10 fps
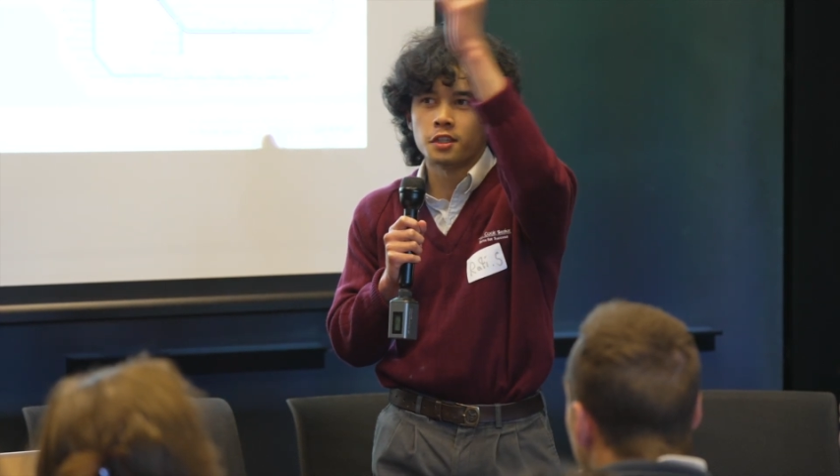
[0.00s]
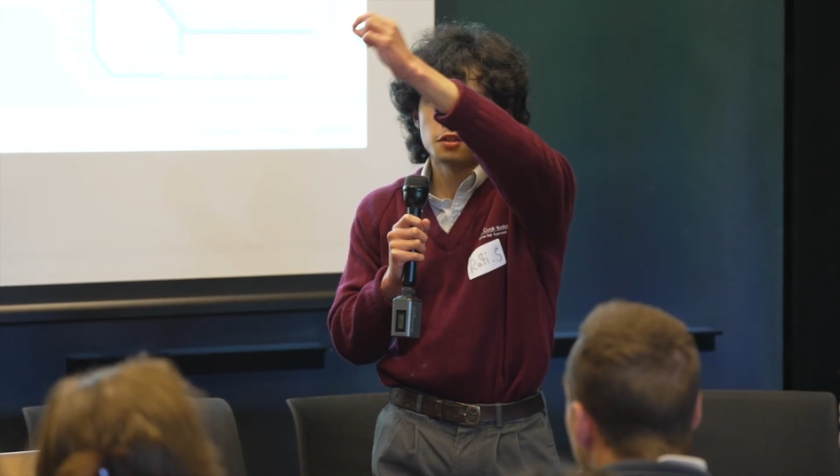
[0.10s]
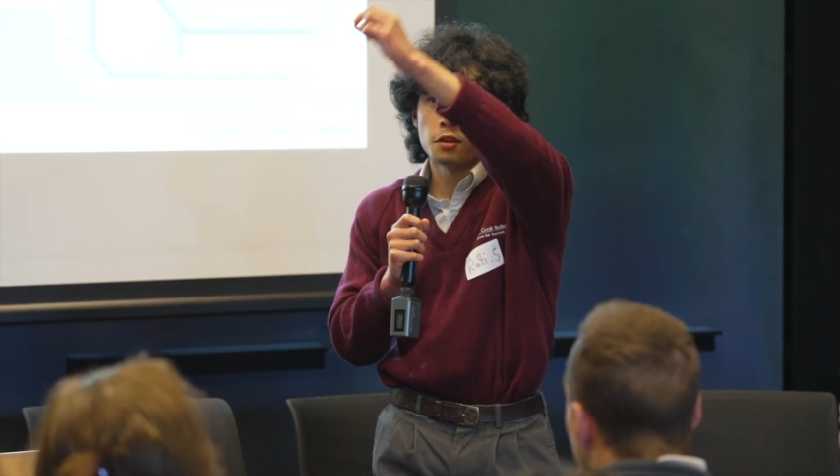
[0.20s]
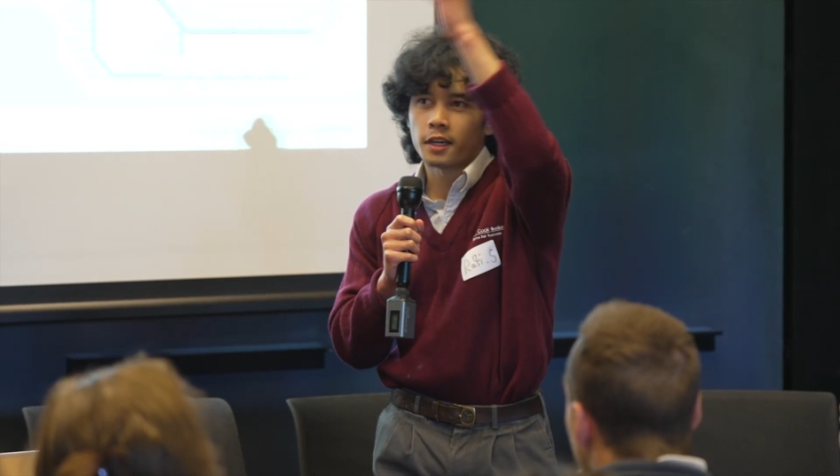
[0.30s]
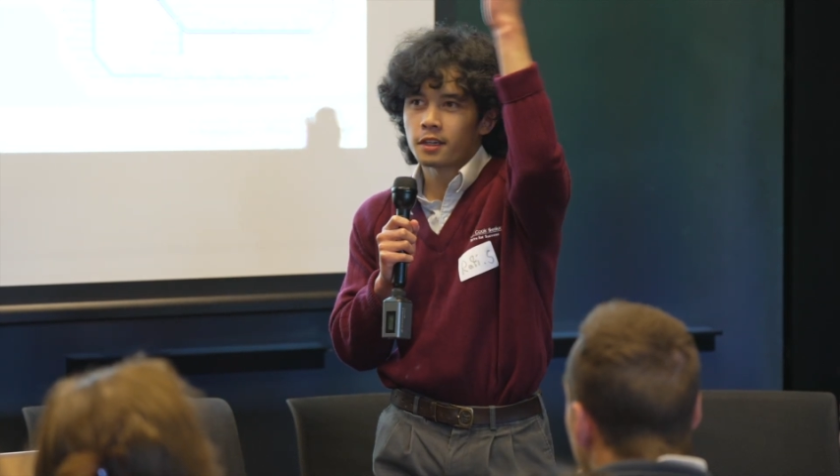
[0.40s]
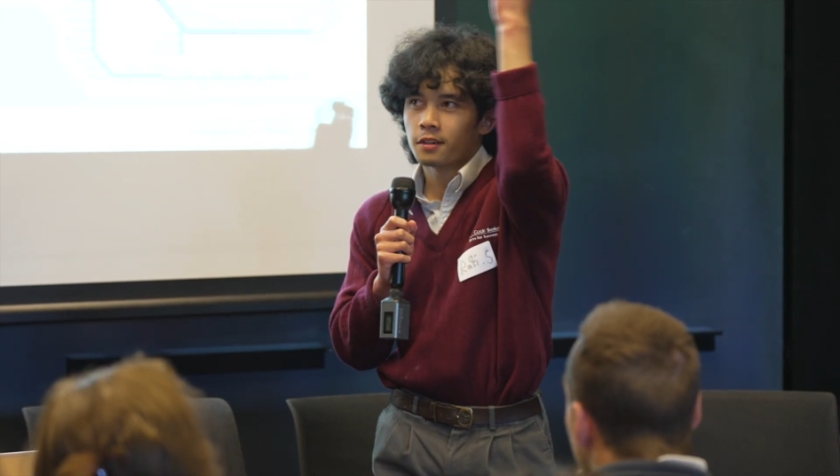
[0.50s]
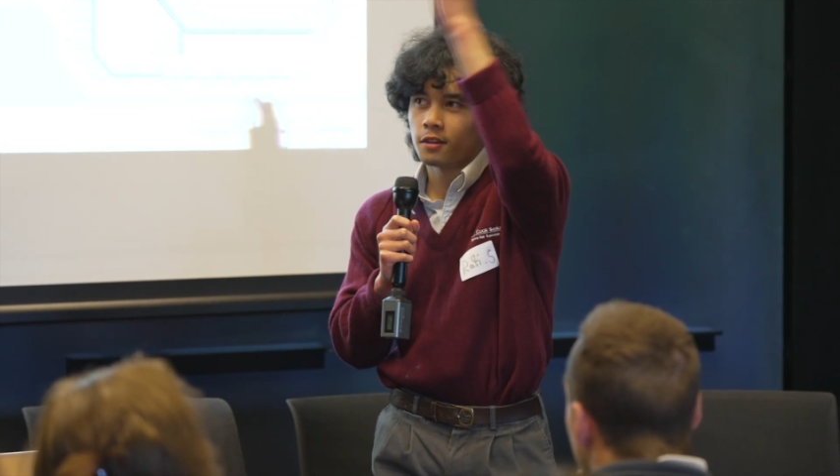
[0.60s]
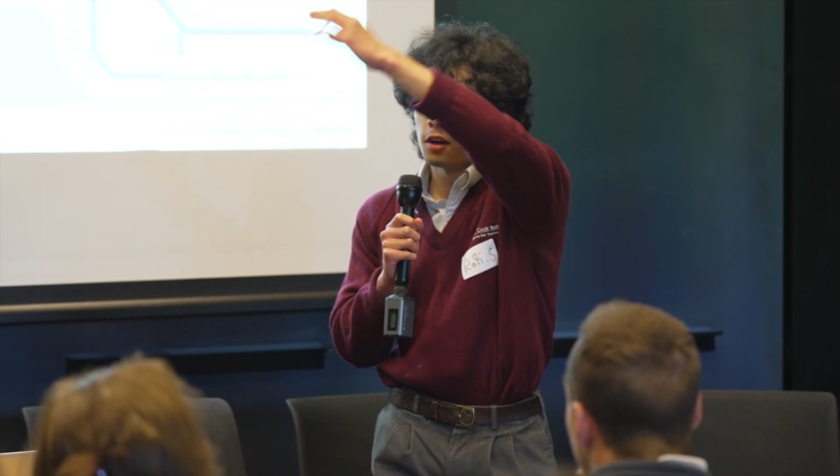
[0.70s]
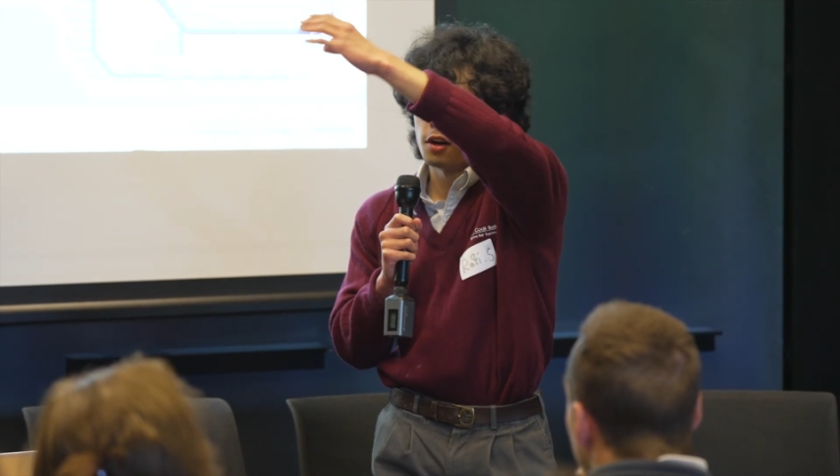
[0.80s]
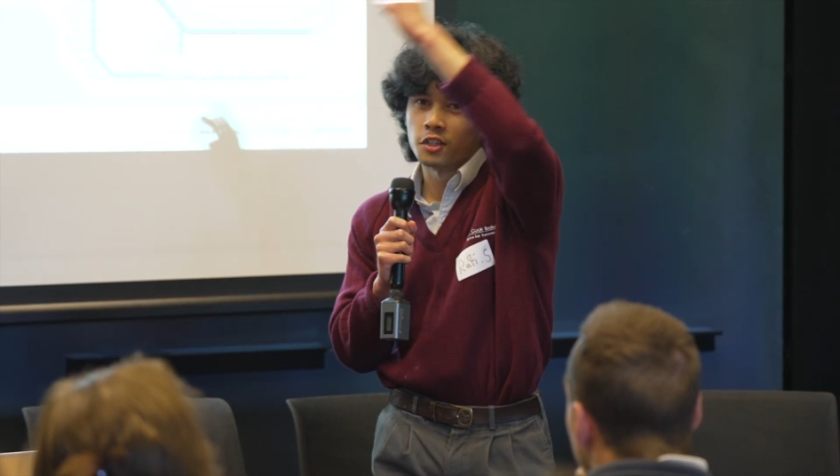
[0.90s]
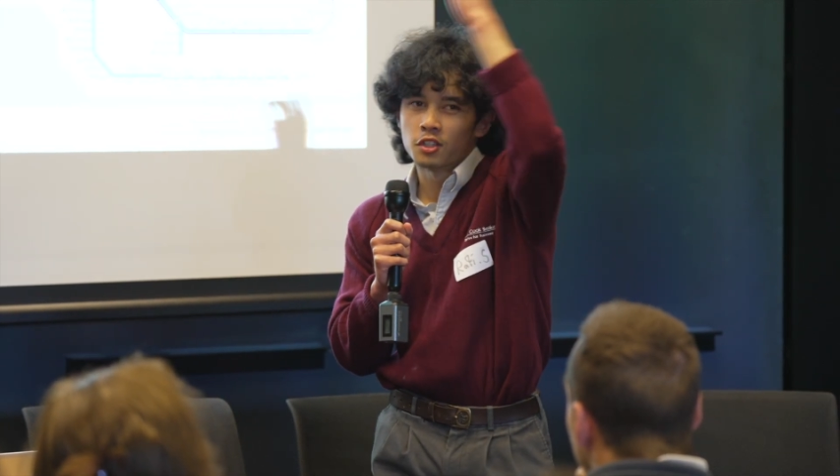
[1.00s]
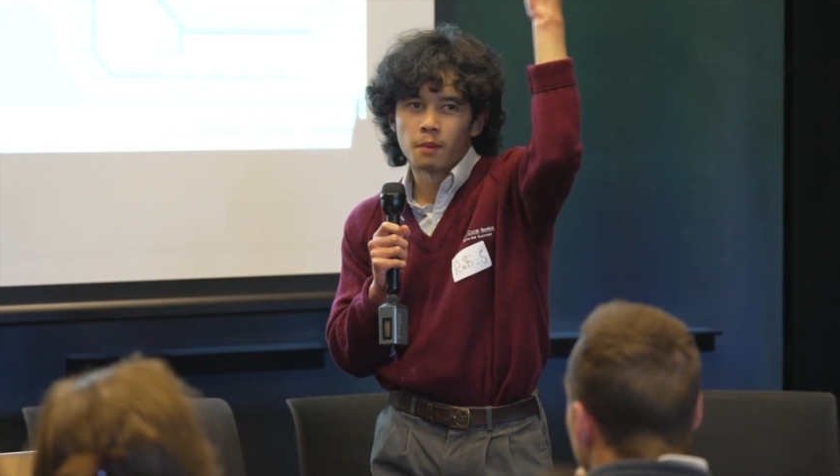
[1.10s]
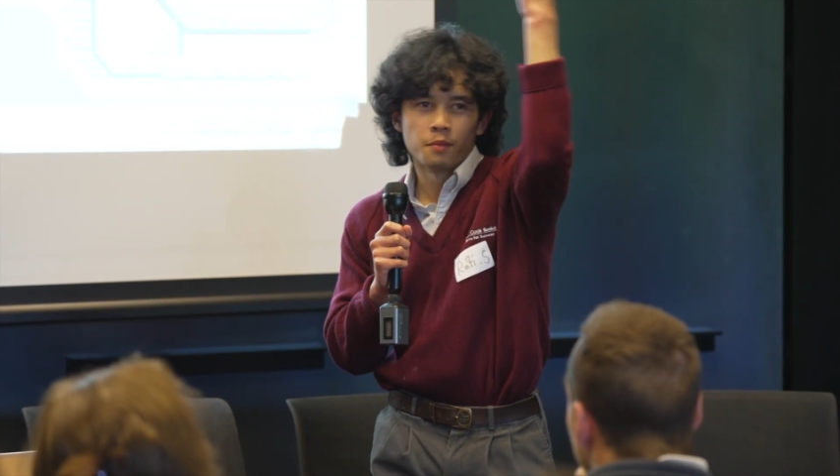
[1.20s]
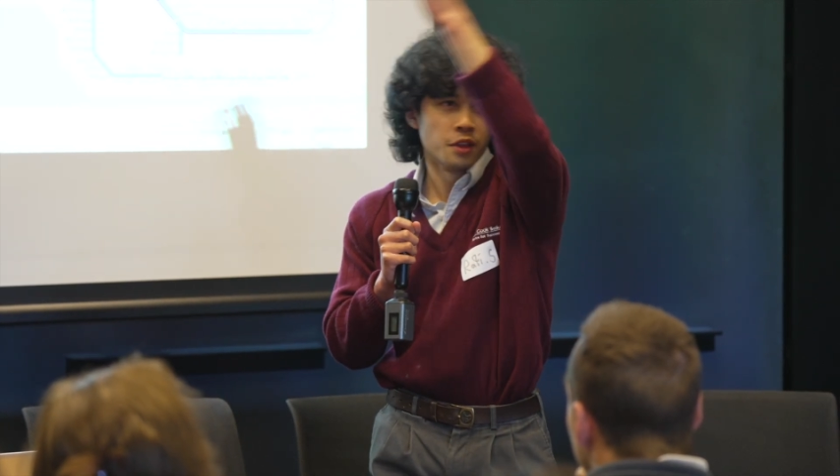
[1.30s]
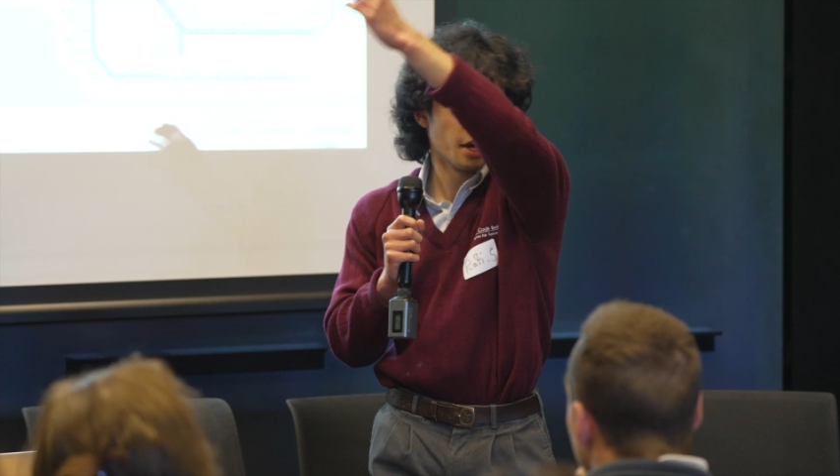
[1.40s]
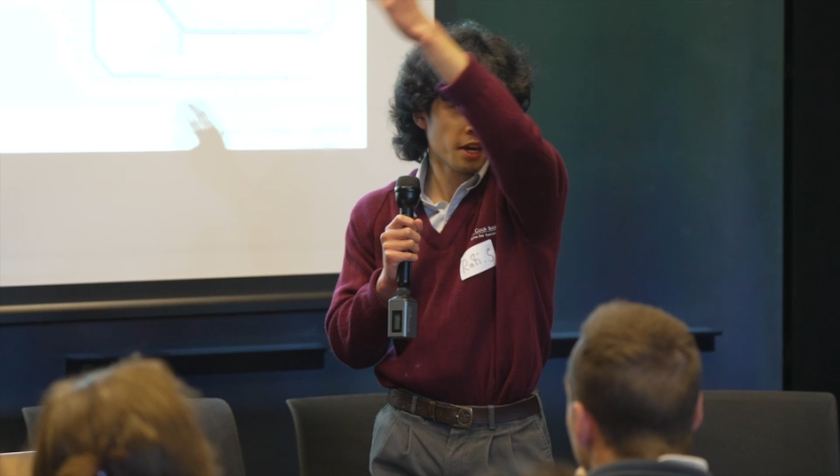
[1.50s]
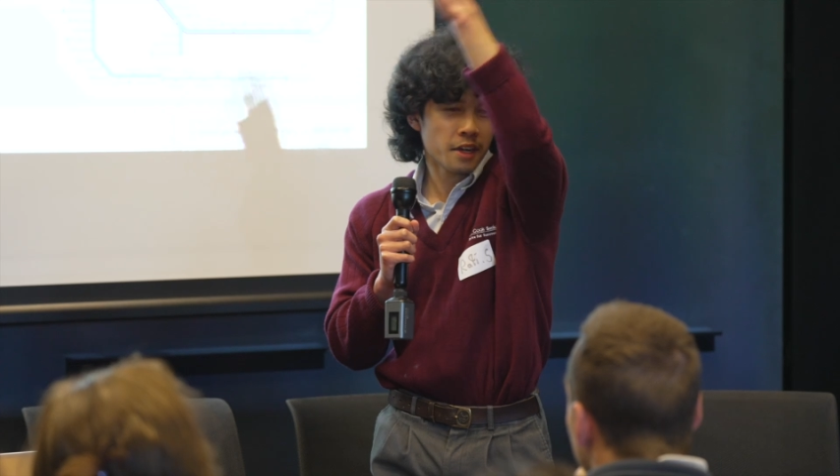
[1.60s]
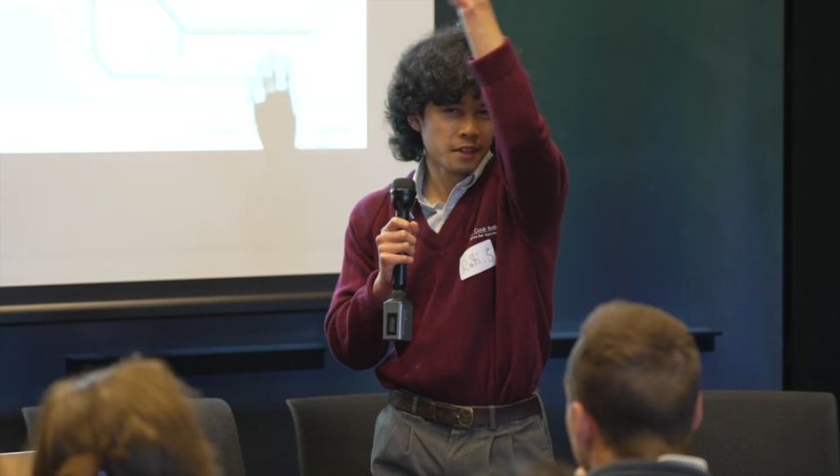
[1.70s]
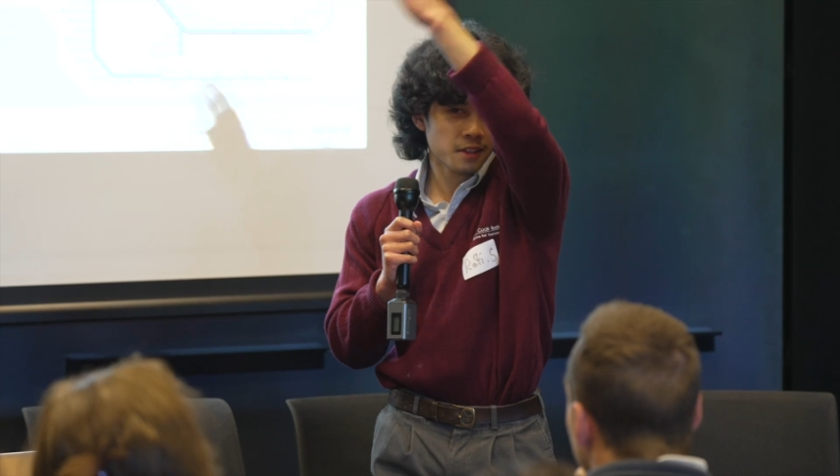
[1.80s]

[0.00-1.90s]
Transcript: So like on the top there,